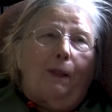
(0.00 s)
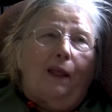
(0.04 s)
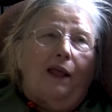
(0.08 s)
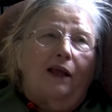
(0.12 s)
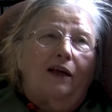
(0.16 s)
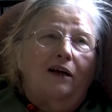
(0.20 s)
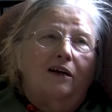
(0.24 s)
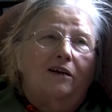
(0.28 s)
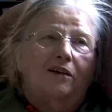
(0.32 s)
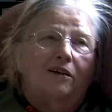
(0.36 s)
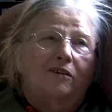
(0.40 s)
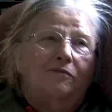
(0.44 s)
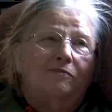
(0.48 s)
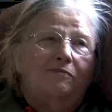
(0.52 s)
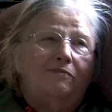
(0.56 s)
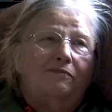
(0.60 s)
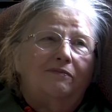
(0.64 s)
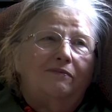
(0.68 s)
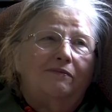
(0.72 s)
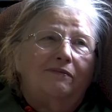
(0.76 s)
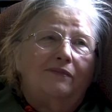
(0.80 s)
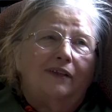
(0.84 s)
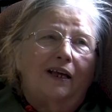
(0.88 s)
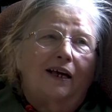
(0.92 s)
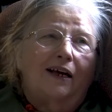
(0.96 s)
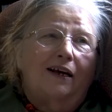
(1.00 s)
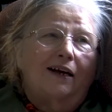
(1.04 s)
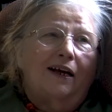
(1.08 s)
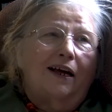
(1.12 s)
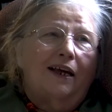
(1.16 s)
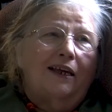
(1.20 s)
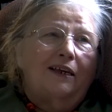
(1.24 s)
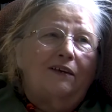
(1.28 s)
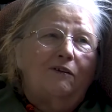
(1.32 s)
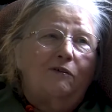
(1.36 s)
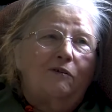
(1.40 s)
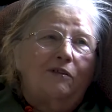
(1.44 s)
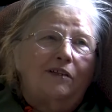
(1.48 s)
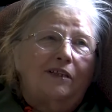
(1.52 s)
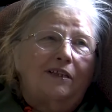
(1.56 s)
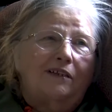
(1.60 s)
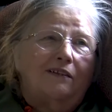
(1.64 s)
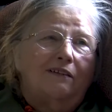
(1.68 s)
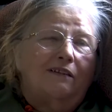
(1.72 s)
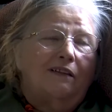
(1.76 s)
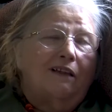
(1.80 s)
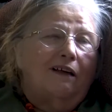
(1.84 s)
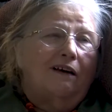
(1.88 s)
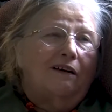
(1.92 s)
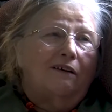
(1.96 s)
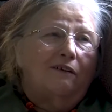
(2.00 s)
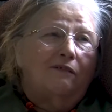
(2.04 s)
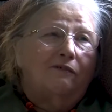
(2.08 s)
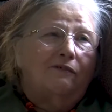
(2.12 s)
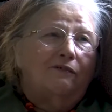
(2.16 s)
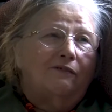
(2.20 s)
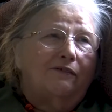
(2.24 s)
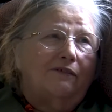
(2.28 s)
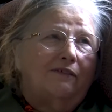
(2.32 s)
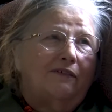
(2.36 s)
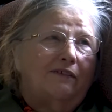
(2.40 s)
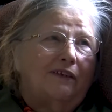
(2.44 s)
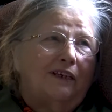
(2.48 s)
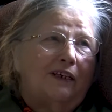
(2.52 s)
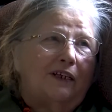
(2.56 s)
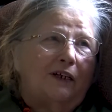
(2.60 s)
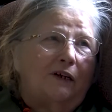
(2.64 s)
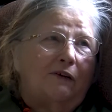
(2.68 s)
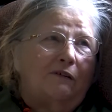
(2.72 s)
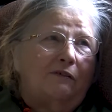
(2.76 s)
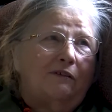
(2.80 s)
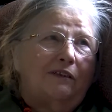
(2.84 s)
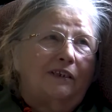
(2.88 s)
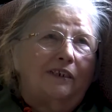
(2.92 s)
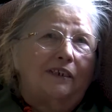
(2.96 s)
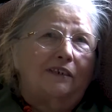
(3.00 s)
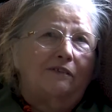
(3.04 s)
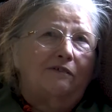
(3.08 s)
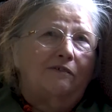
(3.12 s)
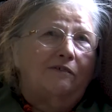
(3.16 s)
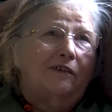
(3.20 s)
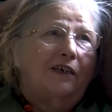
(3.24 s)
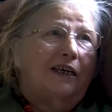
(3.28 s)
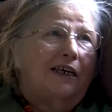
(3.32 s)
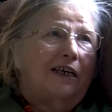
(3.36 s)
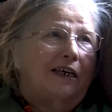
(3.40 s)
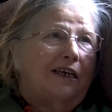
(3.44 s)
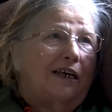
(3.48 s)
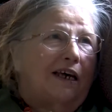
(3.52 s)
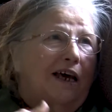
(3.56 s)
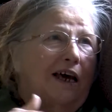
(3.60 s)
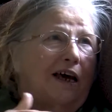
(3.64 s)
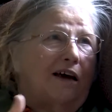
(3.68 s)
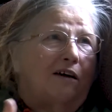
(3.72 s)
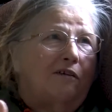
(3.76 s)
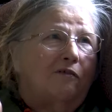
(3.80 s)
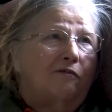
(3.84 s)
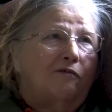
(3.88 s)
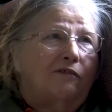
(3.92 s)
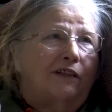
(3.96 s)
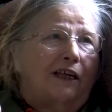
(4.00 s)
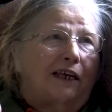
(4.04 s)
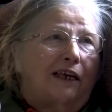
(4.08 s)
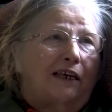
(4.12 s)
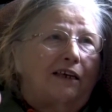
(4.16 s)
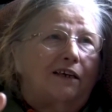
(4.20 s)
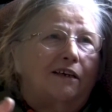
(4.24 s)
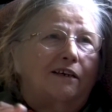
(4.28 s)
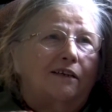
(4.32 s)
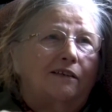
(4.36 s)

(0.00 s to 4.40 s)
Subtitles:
I used to love, to have like